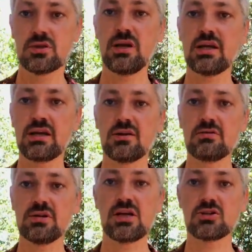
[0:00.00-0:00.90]
clicking
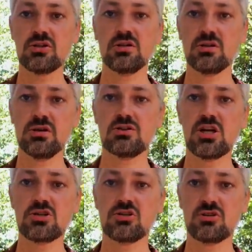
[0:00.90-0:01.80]
rotation,
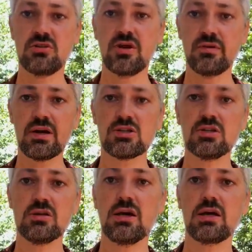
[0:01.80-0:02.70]
changing the
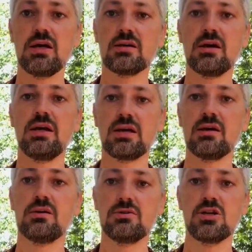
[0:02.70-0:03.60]
direction, again click,
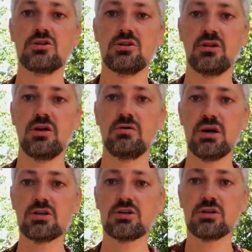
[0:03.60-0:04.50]
change the
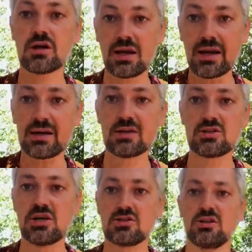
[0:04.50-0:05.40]
direction, click,
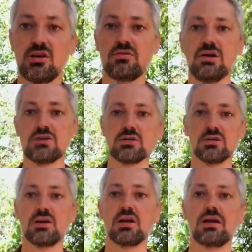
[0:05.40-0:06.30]
change the direction,
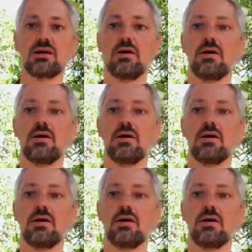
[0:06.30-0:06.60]
click.